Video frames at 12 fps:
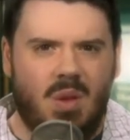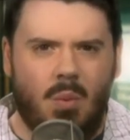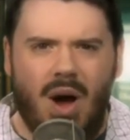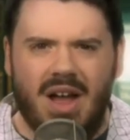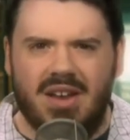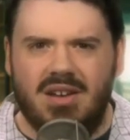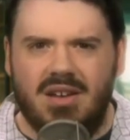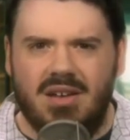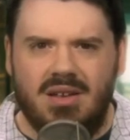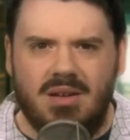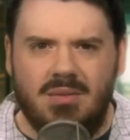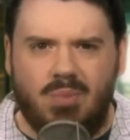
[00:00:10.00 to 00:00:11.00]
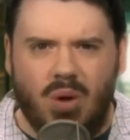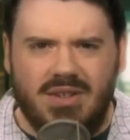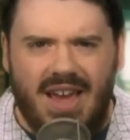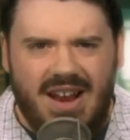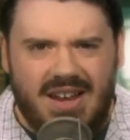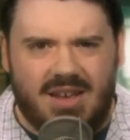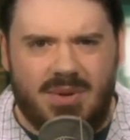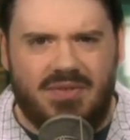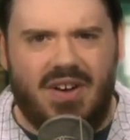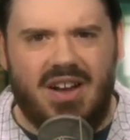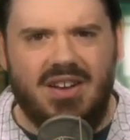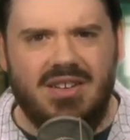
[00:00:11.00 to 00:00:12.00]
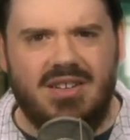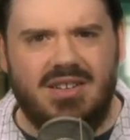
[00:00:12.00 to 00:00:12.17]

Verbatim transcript: What? Port scanning can be fun.